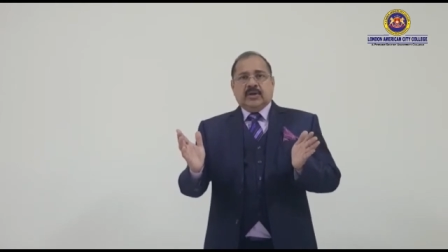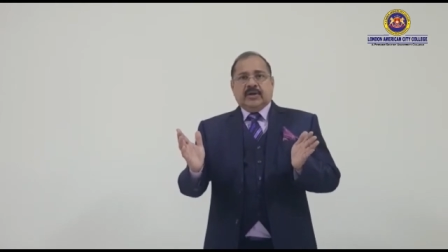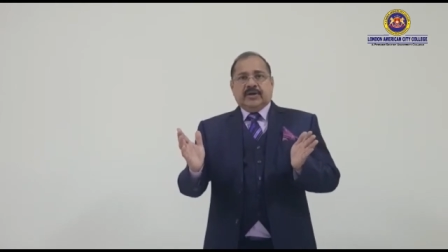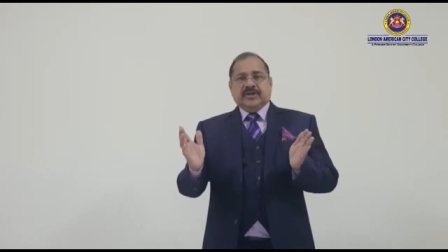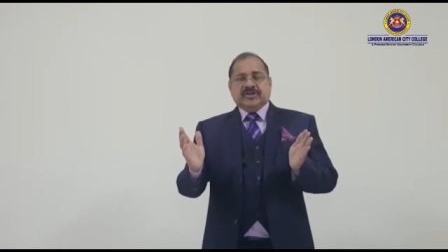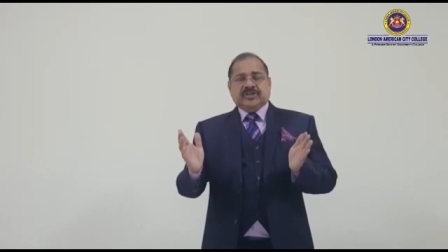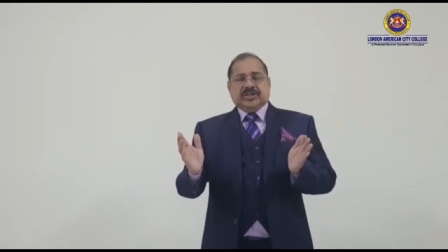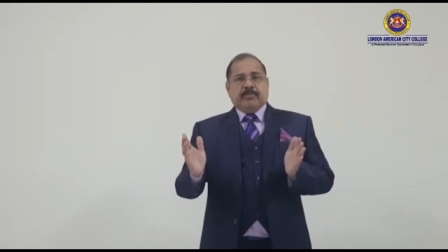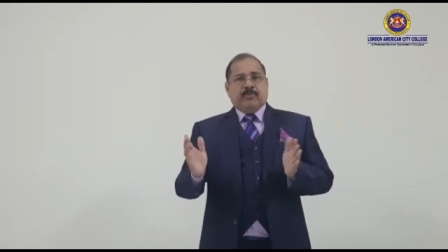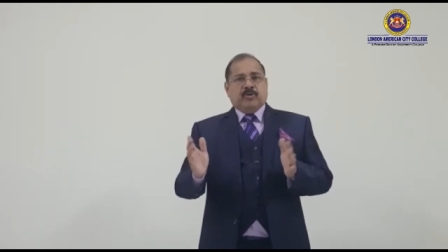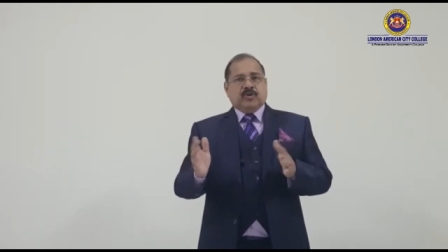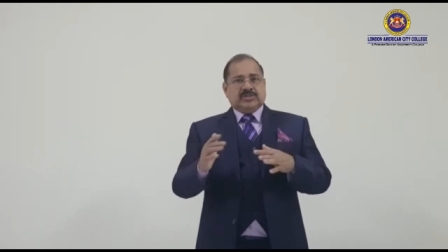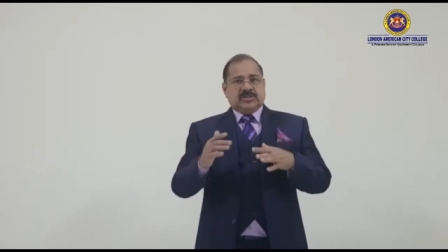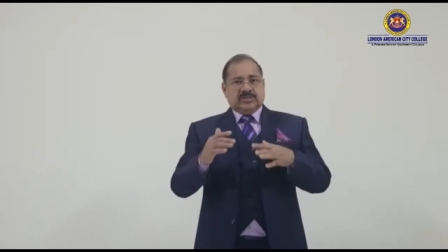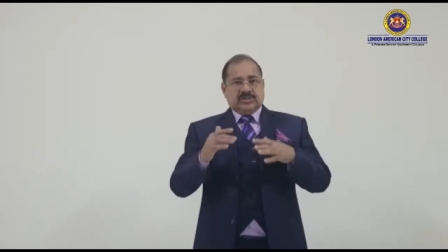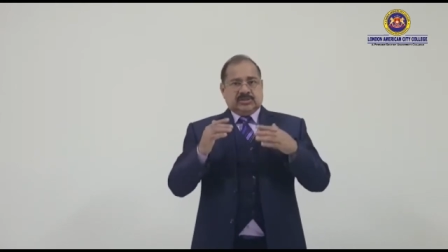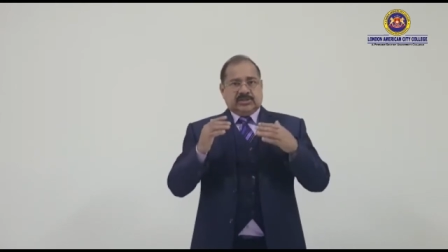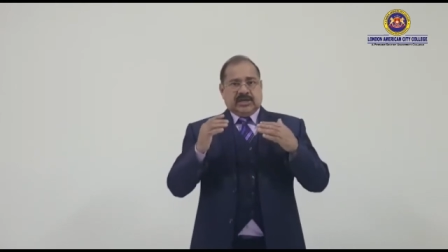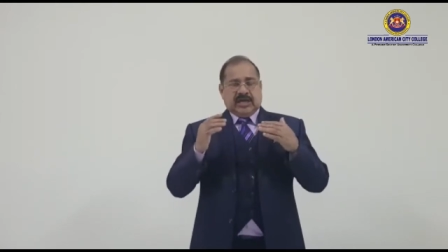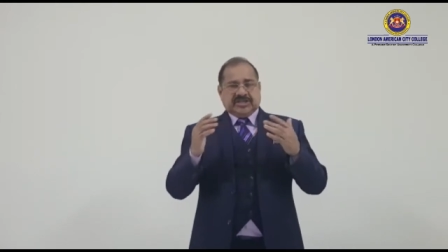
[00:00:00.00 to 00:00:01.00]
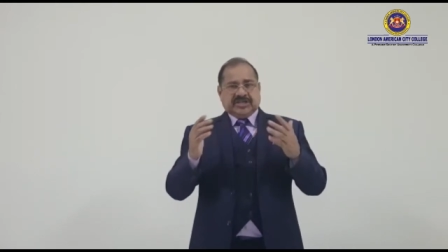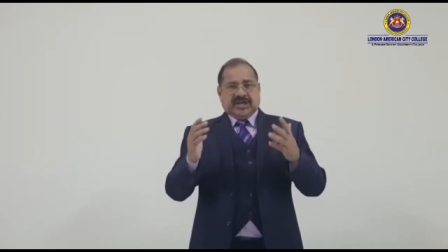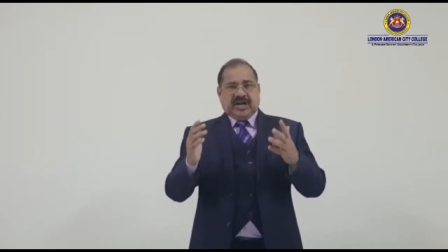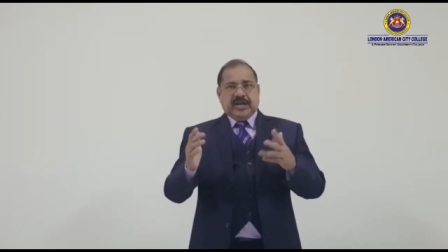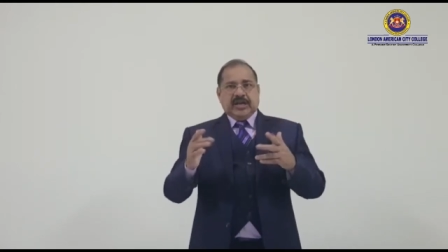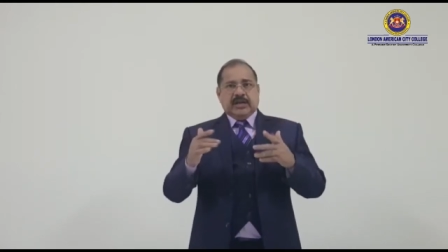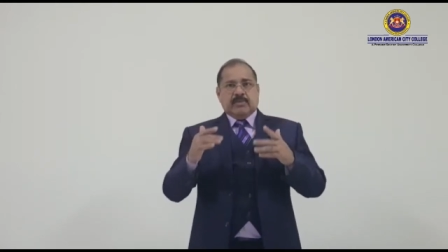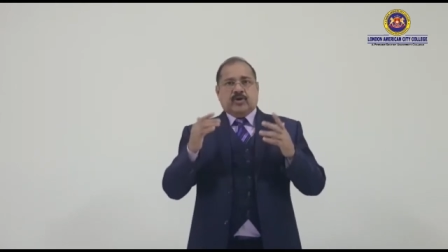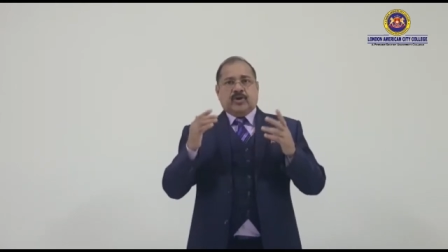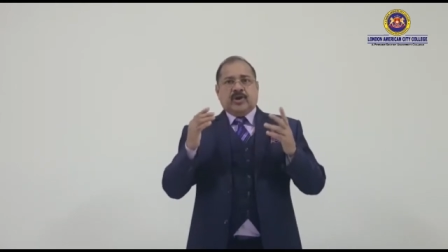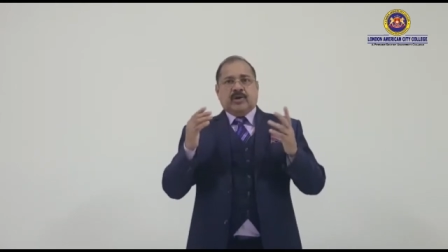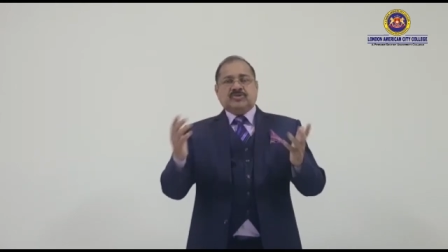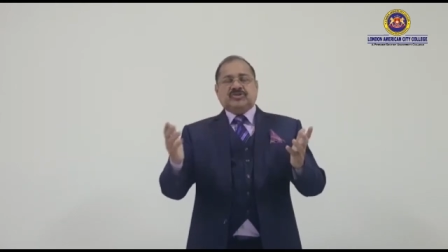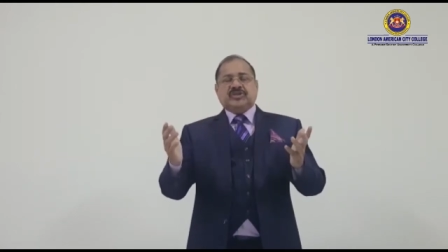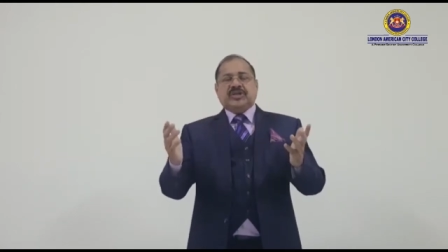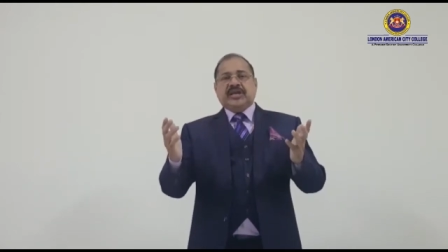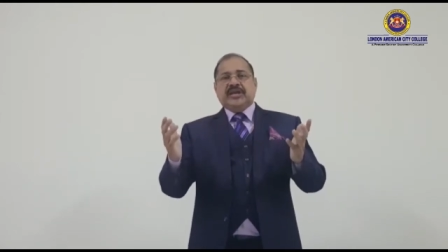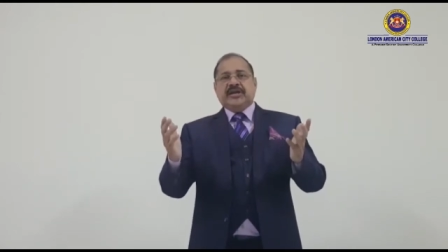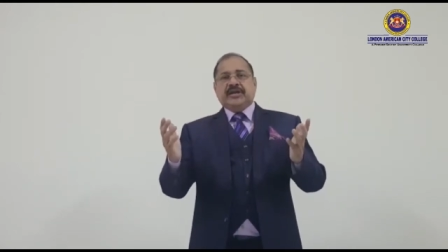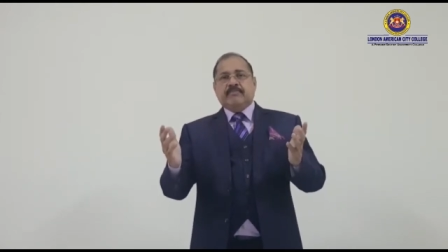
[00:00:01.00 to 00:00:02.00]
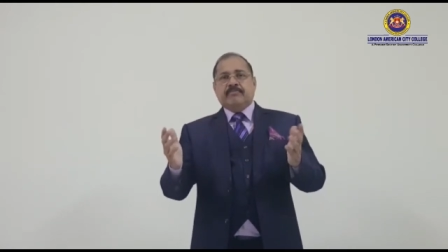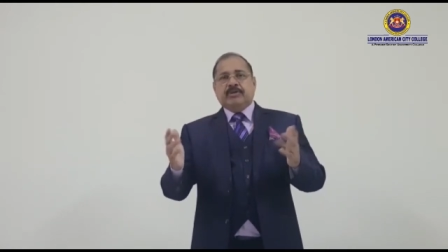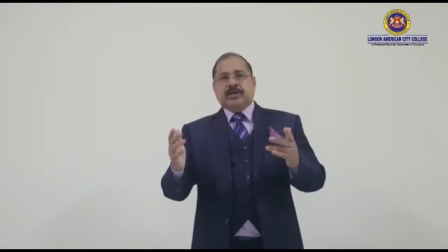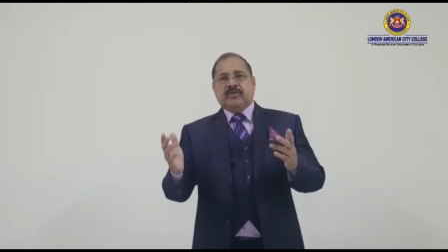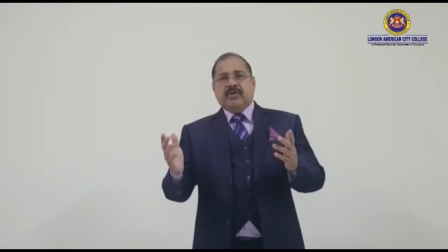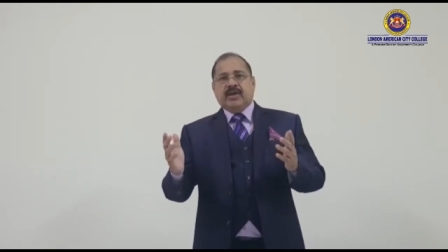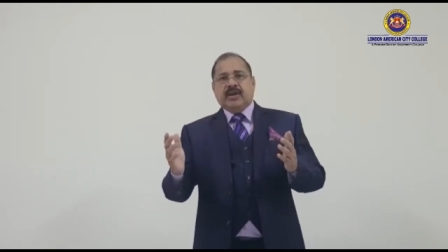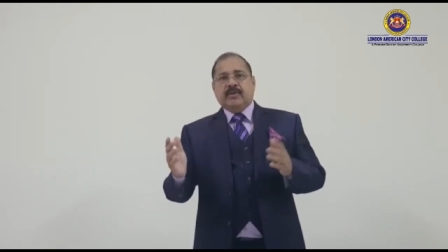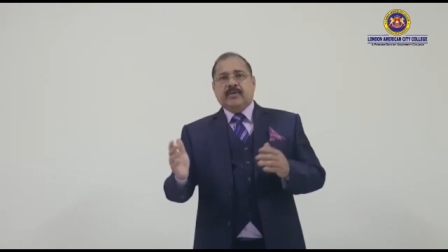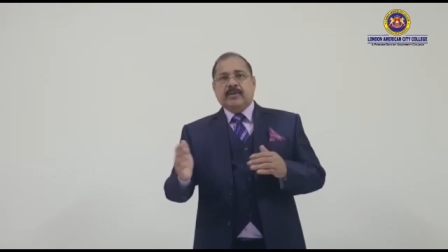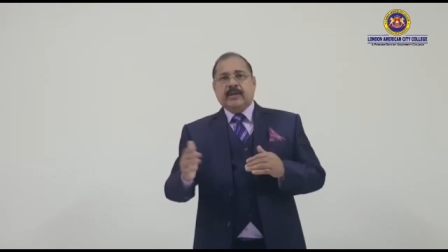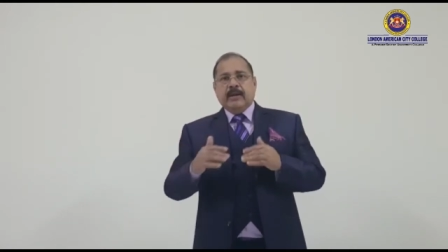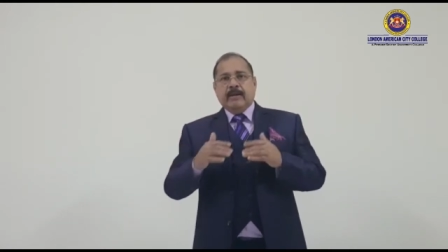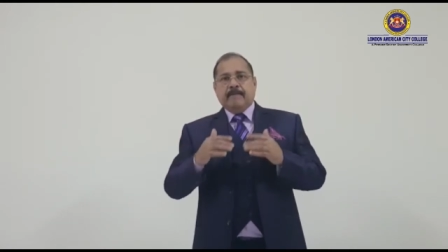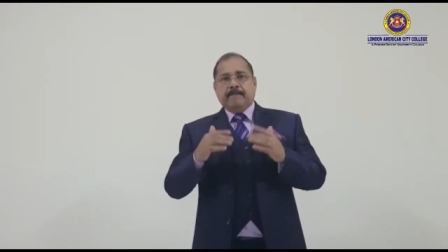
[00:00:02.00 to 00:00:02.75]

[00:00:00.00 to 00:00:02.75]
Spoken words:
distributes national income or domestic income between